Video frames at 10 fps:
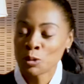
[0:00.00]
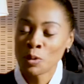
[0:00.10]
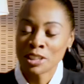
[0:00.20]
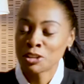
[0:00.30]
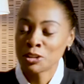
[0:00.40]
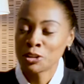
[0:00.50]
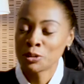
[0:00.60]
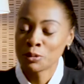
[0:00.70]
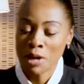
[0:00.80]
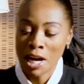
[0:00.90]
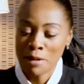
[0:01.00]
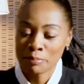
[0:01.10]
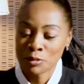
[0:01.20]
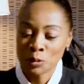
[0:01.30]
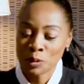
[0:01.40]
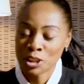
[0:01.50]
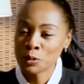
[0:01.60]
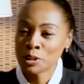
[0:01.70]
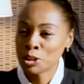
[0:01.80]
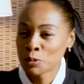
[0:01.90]
to what do
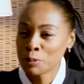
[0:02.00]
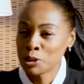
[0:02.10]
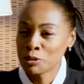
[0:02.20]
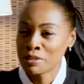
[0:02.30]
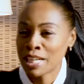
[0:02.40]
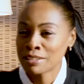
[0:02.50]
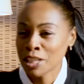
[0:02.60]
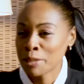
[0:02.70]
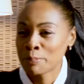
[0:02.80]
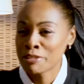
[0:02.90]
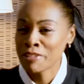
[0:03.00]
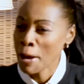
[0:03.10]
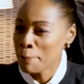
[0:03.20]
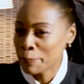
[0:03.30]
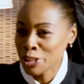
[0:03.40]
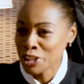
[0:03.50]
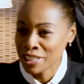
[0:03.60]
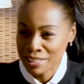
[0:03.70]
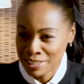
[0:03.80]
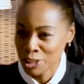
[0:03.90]
you attribute that type of ambition
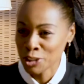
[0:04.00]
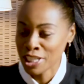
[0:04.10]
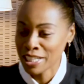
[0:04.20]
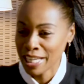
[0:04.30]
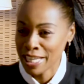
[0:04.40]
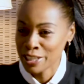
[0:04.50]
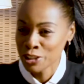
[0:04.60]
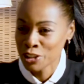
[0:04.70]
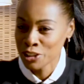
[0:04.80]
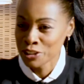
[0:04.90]
at such a young age?